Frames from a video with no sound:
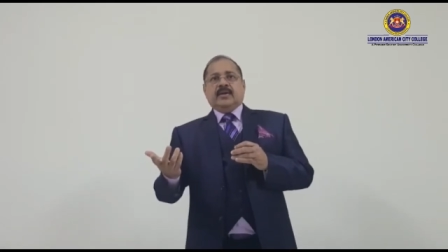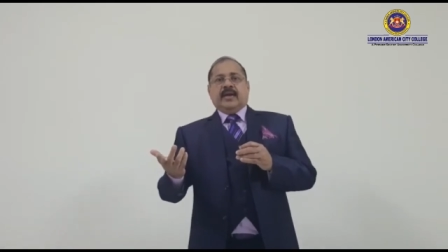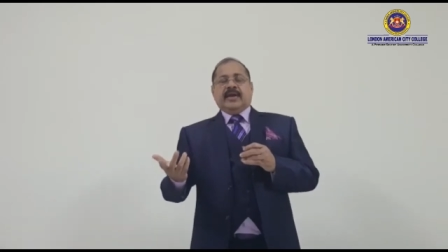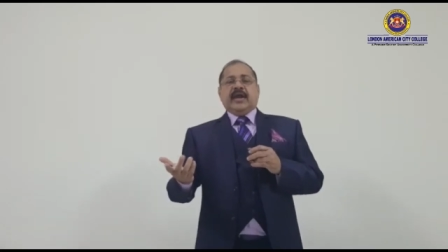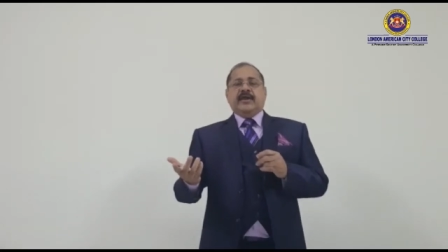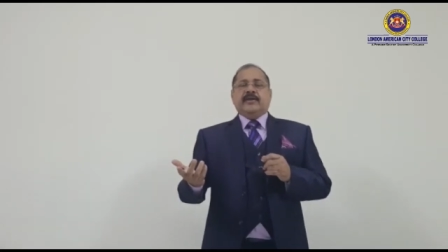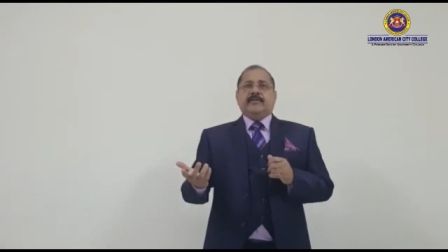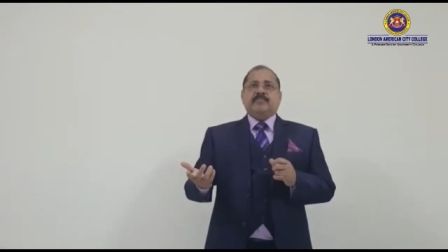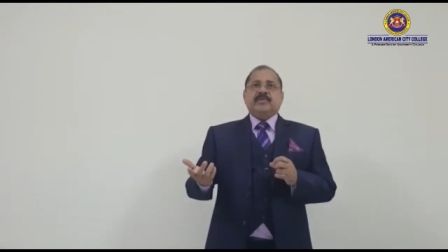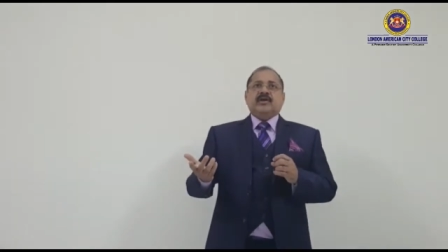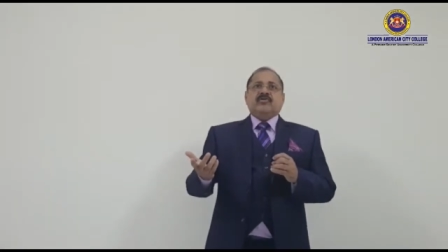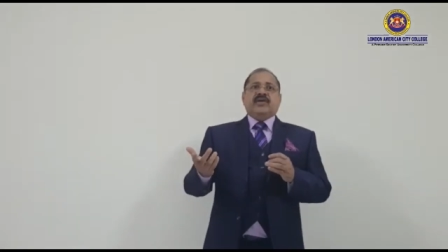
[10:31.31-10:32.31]
Again,
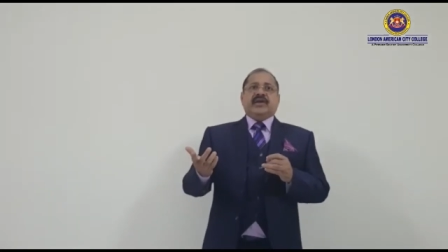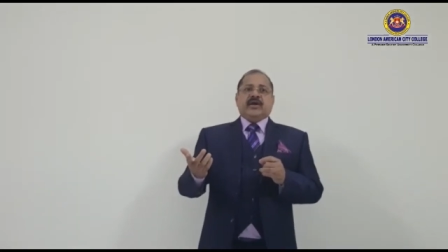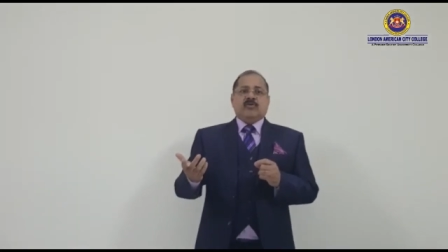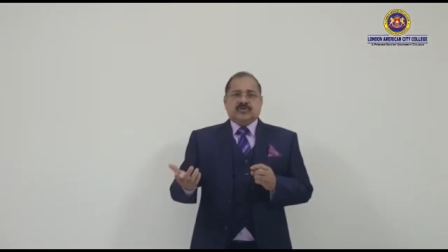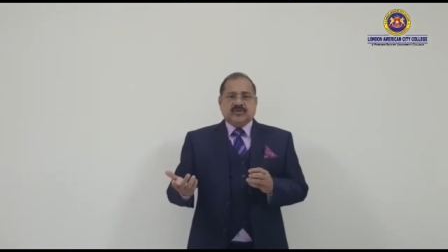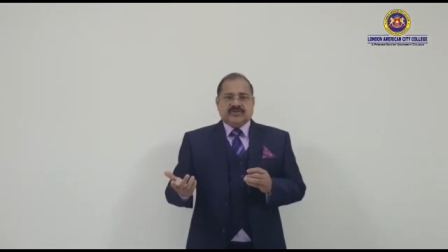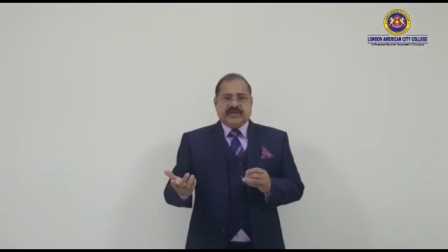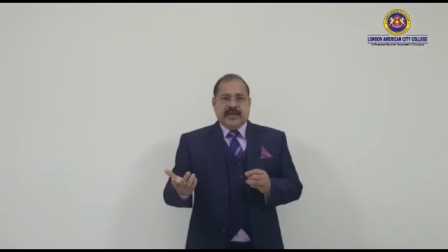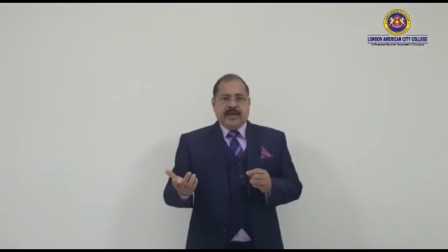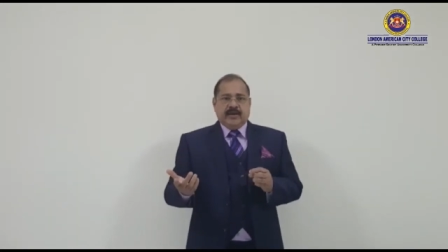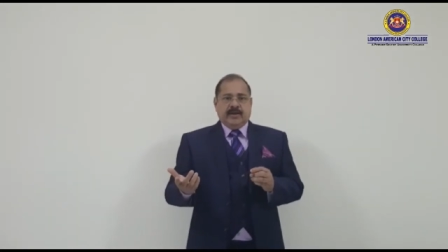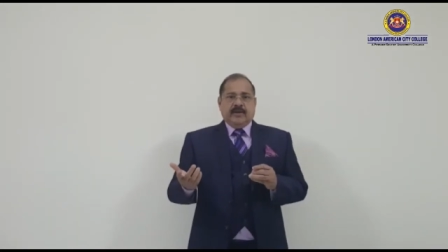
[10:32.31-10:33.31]
we can also say